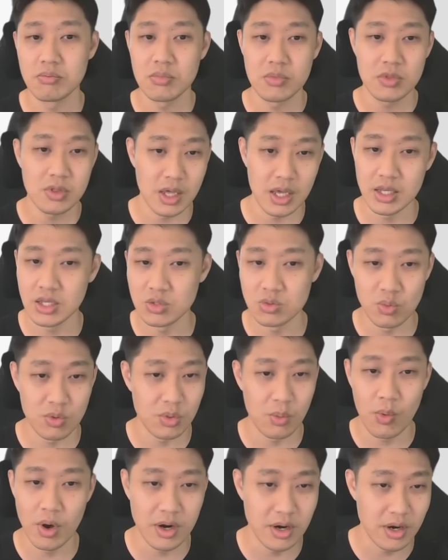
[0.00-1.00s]
things
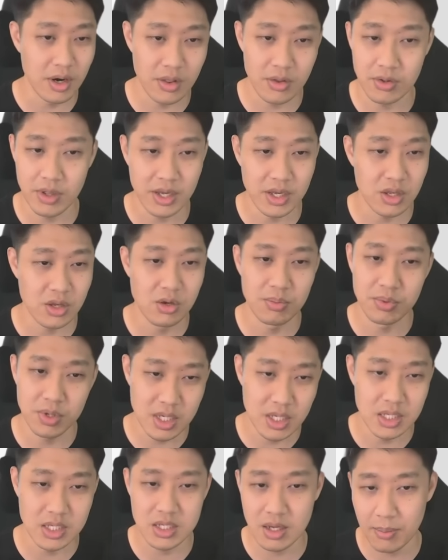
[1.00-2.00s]
with one another. Like you could put
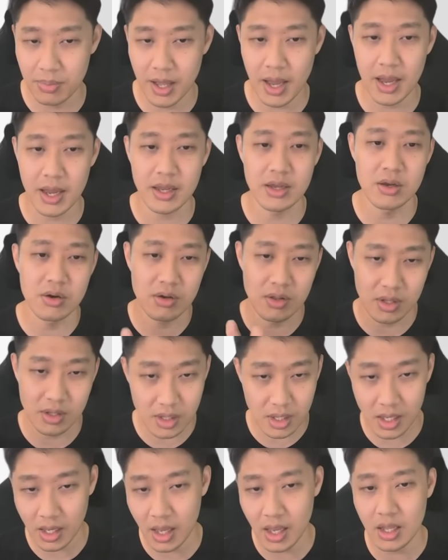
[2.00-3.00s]
Kitasan Black here, then
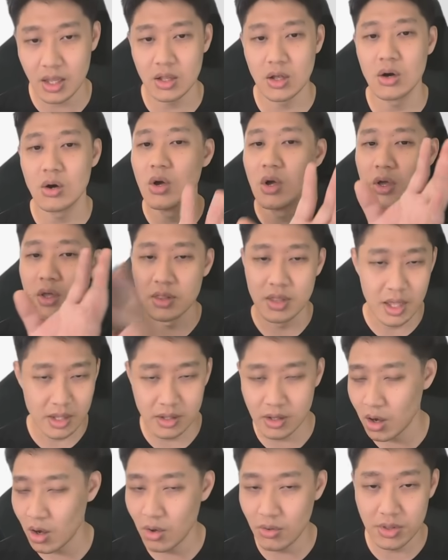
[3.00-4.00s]
King Halo,
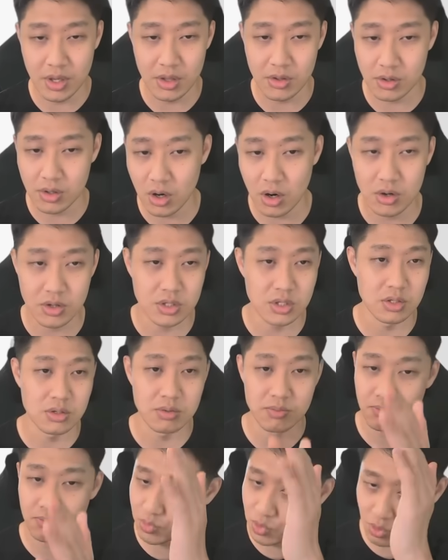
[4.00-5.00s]
then all the other cards, and
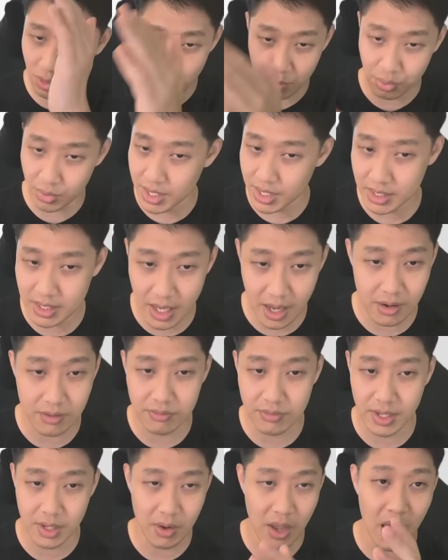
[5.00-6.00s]
do a breakdown
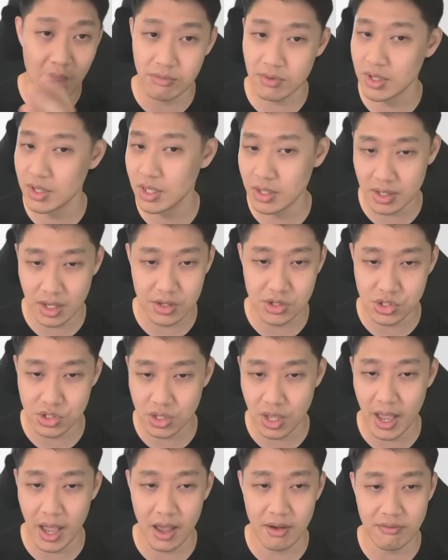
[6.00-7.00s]
of like everything that you should
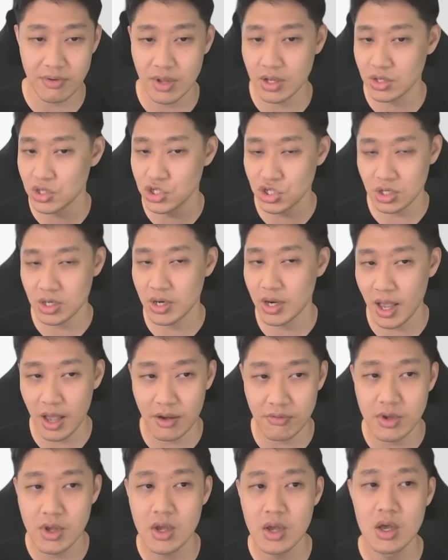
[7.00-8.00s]
have and shouldn't
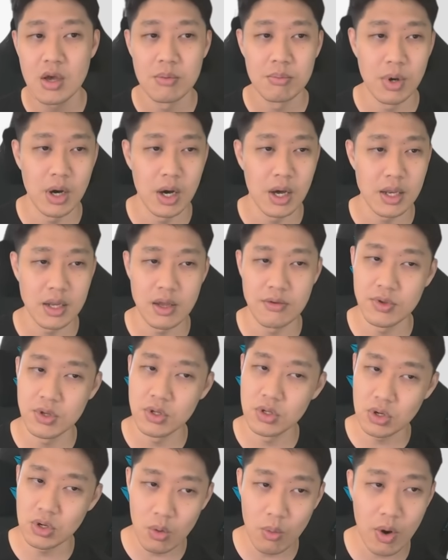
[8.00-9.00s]
have. But if you
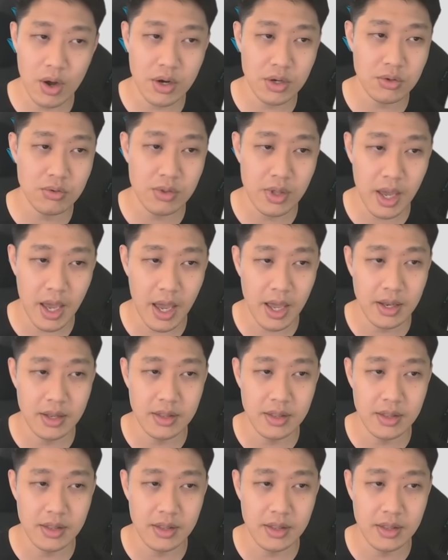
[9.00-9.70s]
don't want to do that,